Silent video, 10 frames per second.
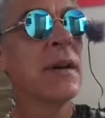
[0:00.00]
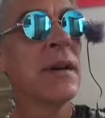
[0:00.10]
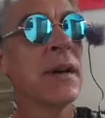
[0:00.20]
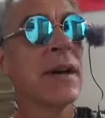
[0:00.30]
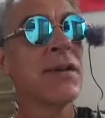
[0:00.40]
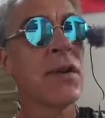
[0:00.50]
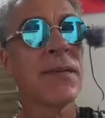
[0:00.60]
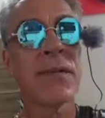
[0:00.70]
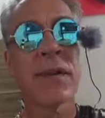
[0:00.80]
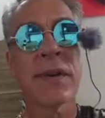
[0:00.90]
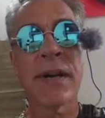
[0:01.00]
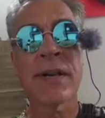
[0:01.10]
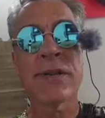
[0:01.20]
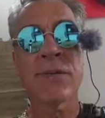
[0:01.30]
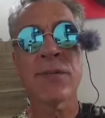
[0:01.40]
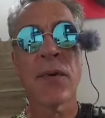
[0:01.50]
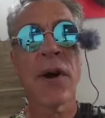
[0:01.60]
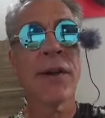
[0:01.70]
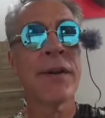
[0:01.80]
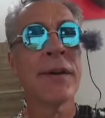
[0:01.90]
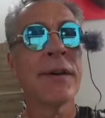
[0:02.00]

I took it for a nice run.